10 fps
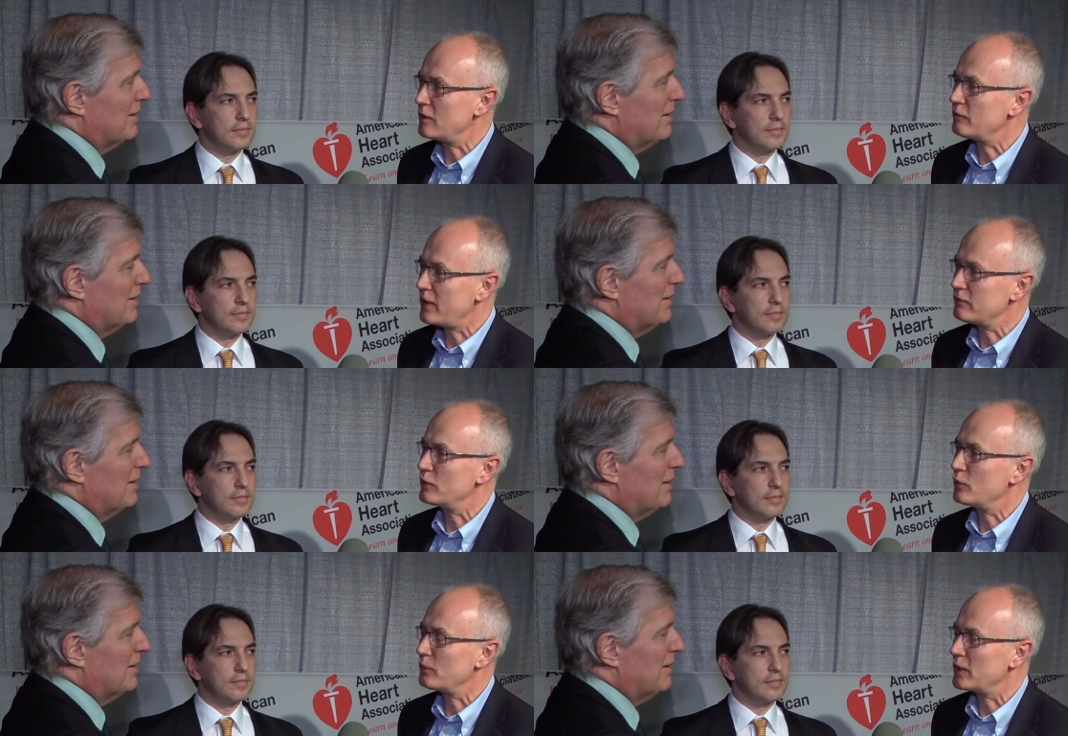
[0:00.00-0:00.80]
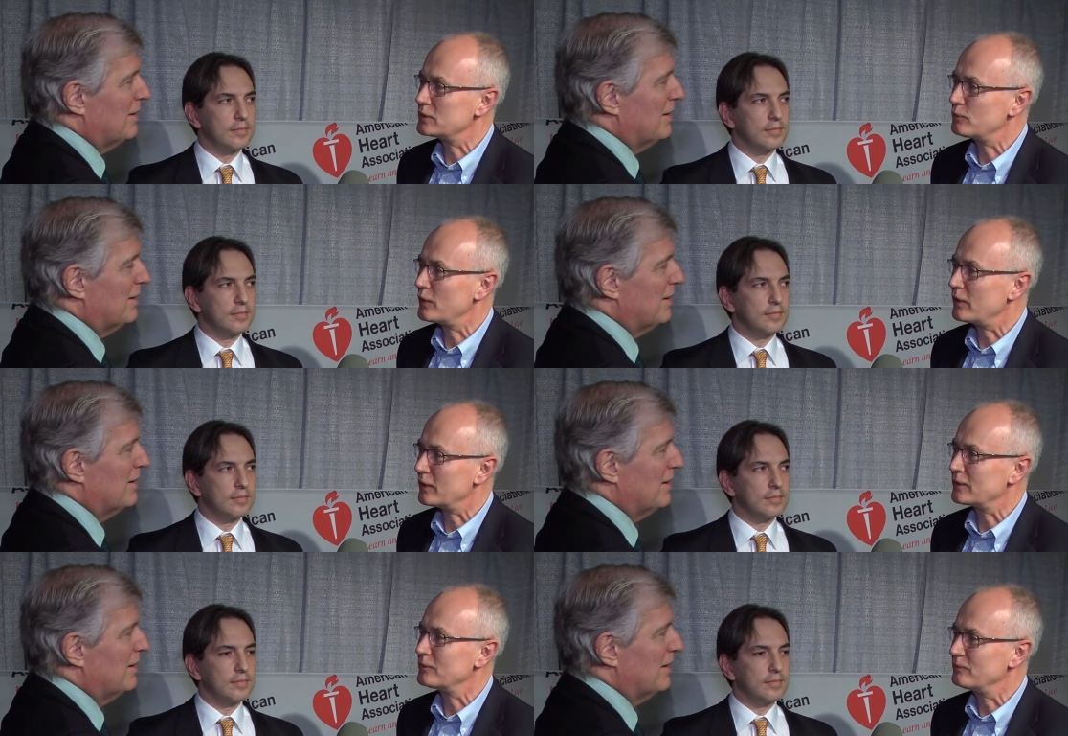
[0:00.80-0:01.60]
Speaker 1: a flavanol-based
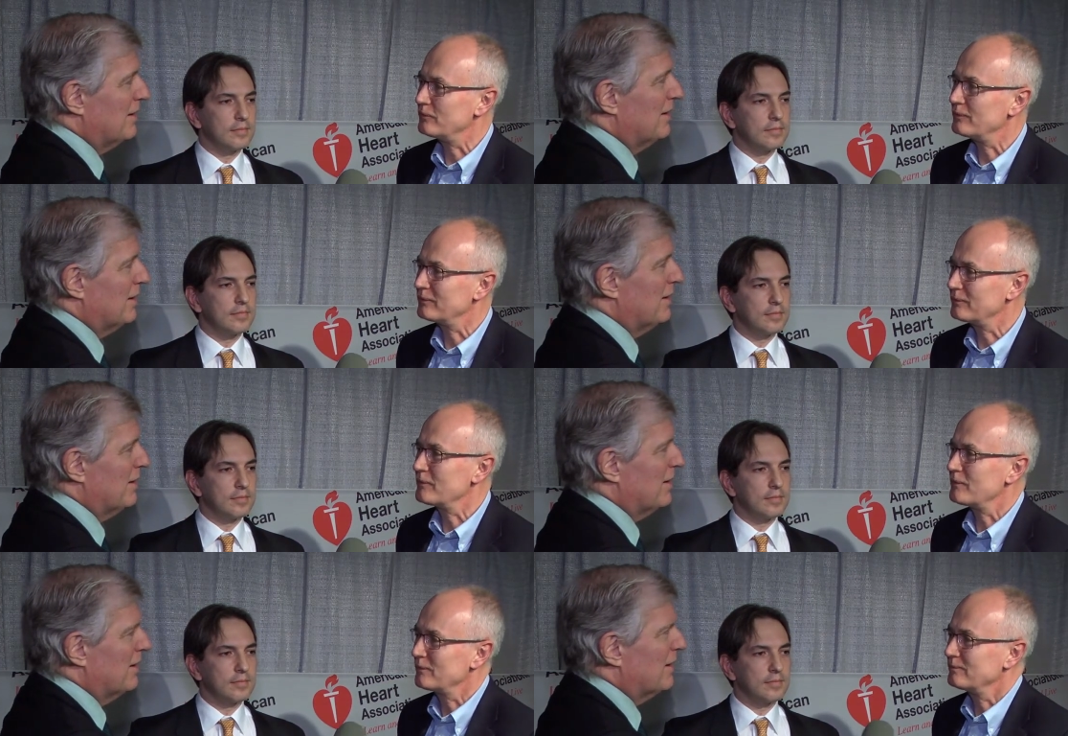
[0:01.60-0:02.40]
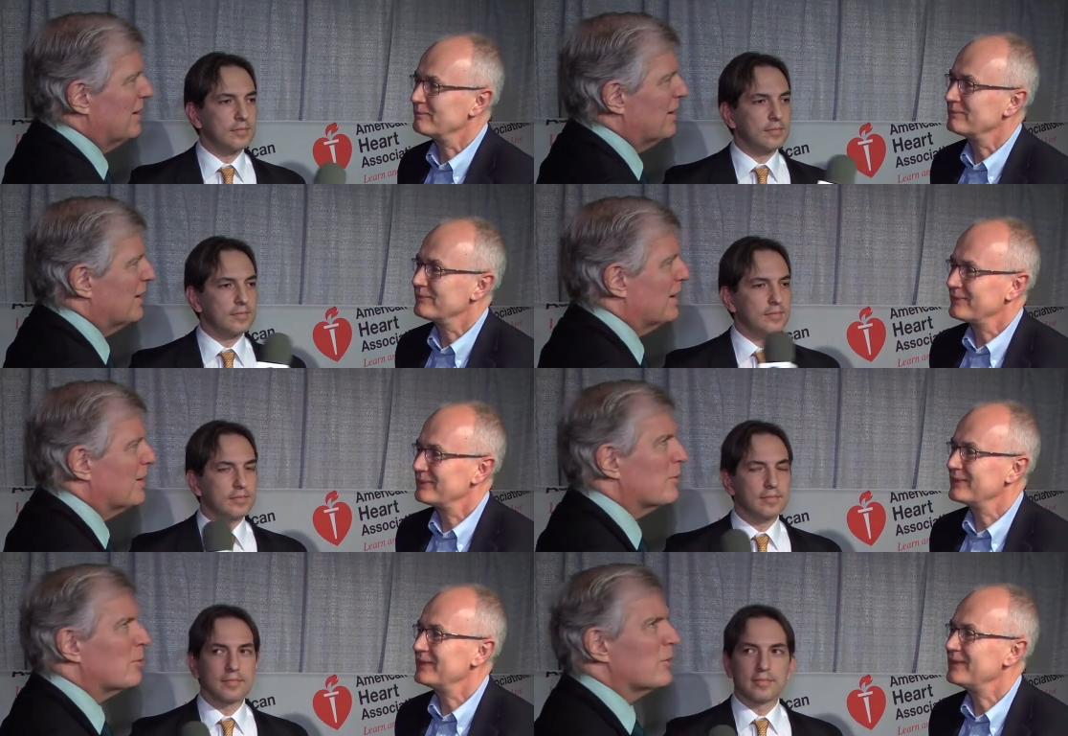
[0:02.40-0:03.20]
product.
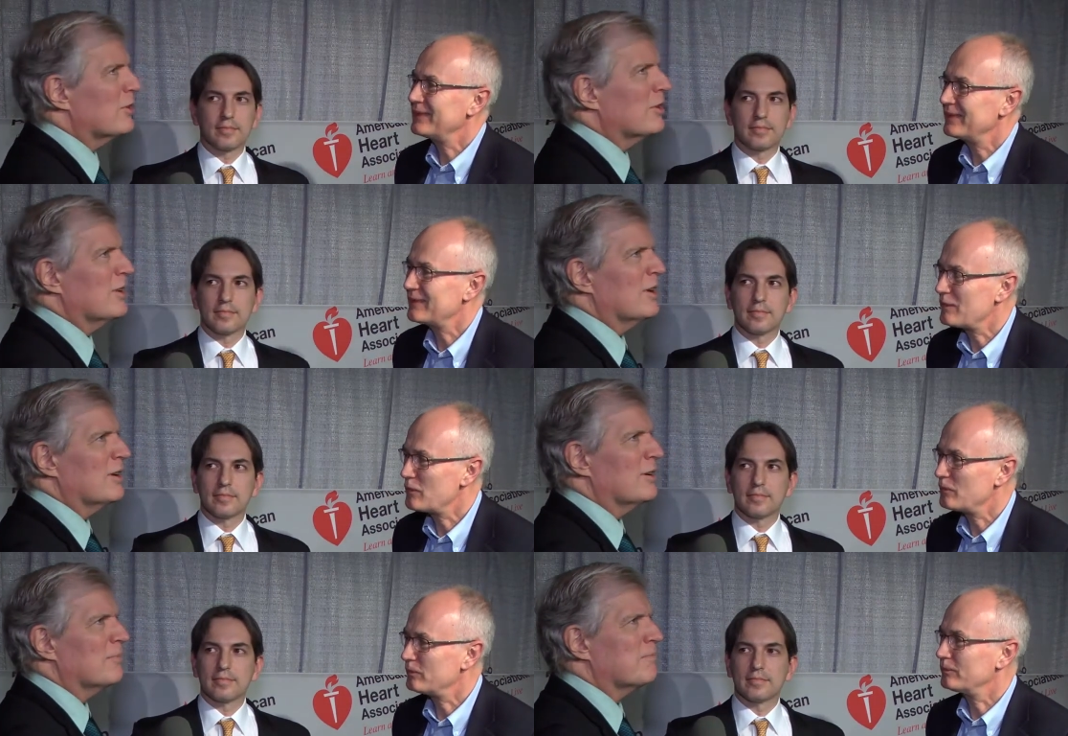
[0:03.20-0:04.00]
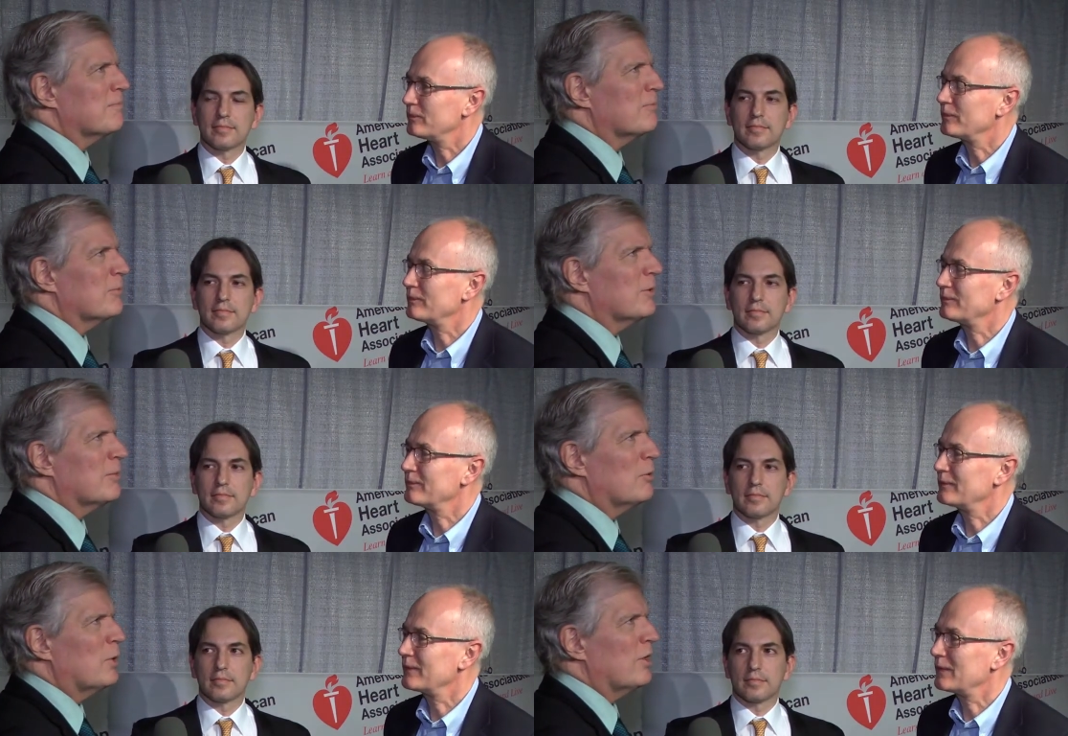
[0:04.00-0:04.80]
Speaker 2: And what was it... Uh
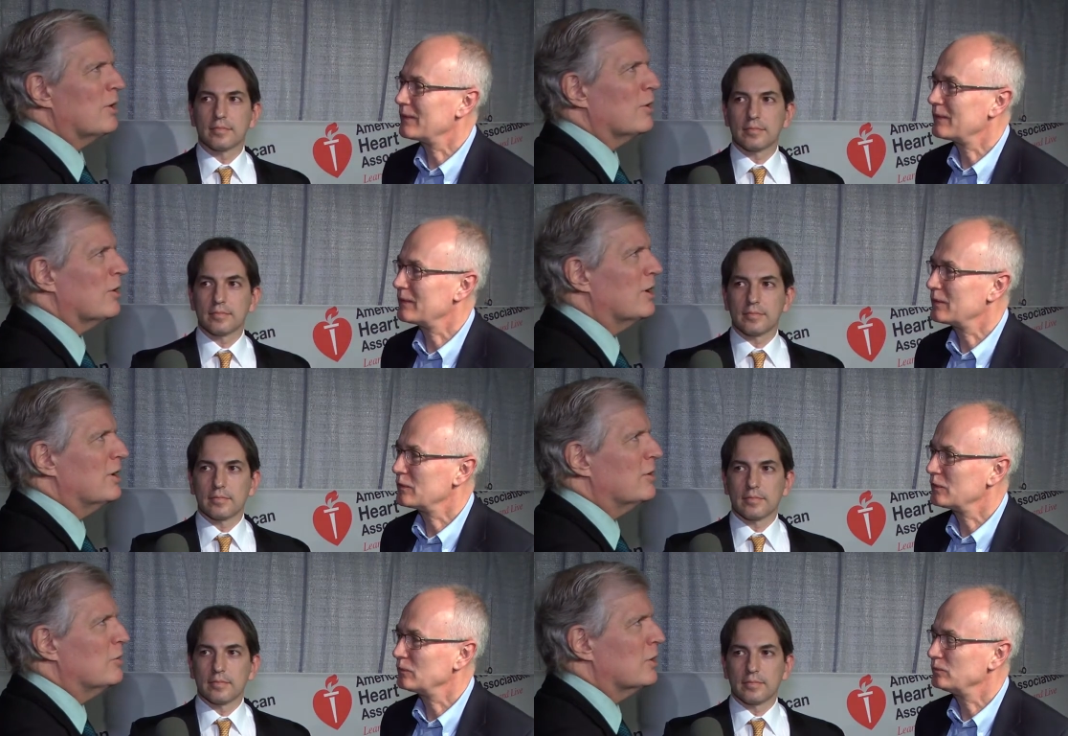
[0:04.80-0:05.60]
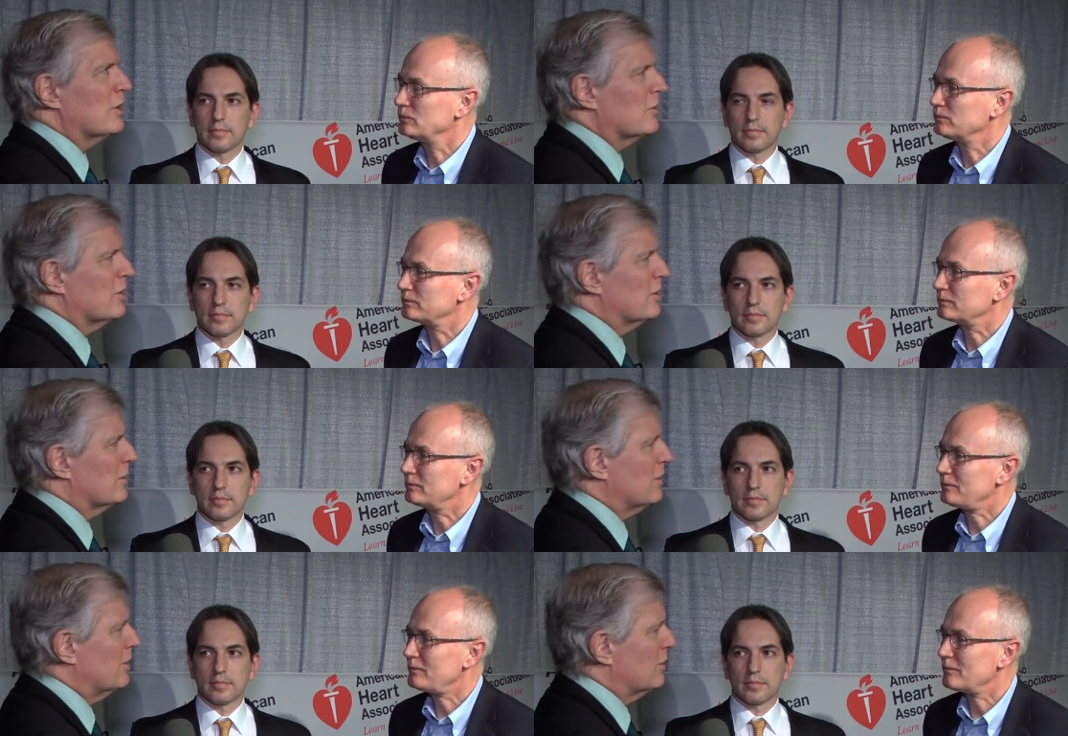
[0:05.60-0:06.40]
I mean, one of the early drugs
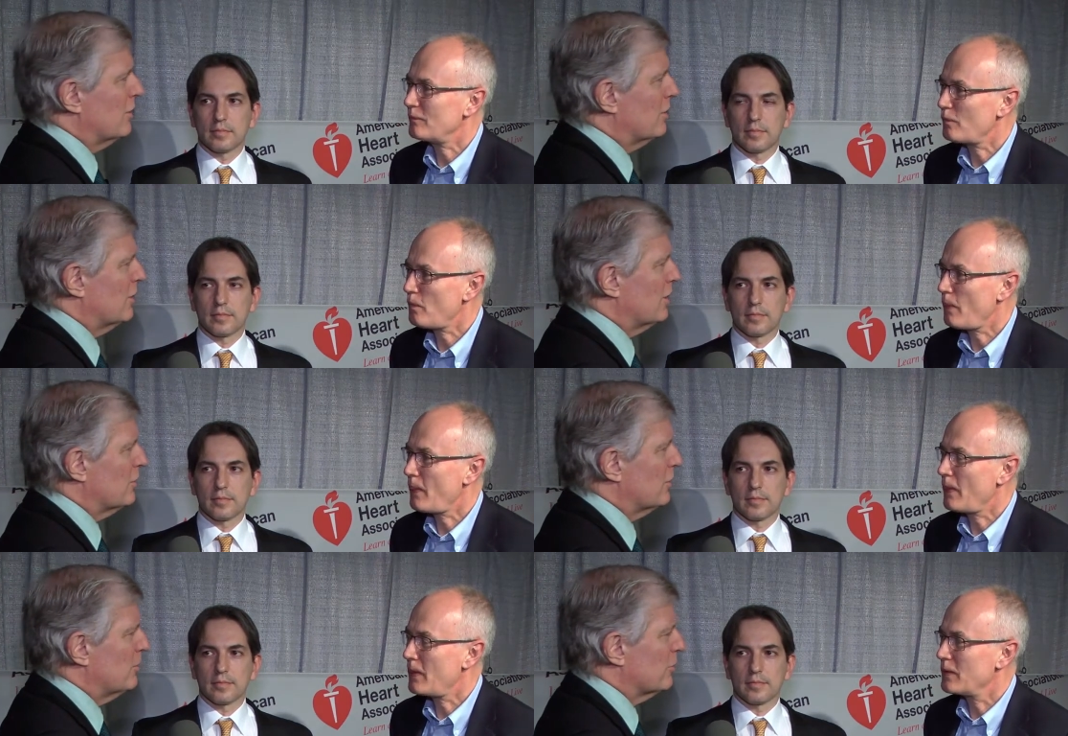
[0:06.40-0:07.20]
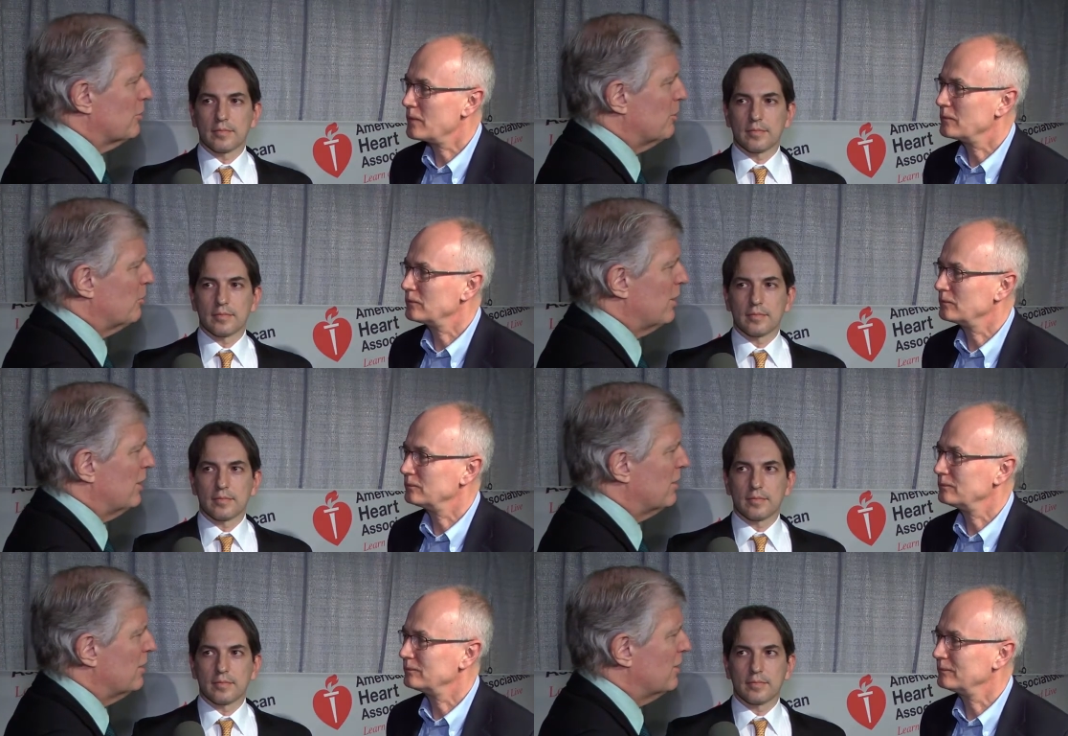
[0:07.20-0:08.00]
in, in cardiology was from a
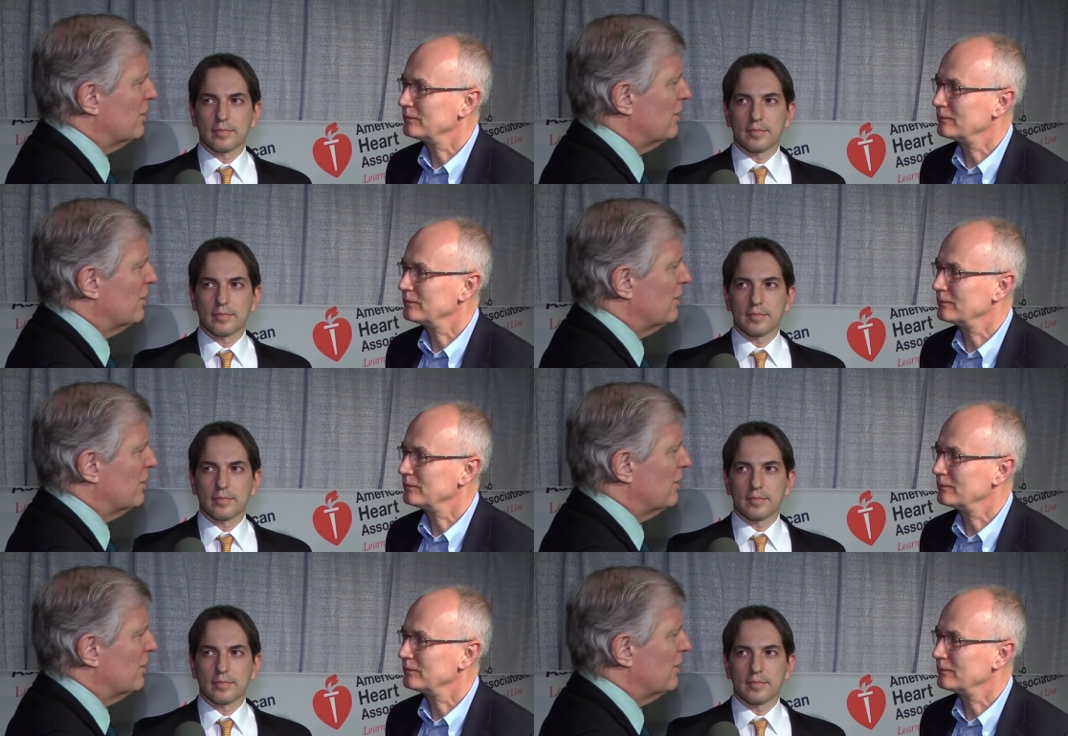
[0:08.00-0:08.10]
plant.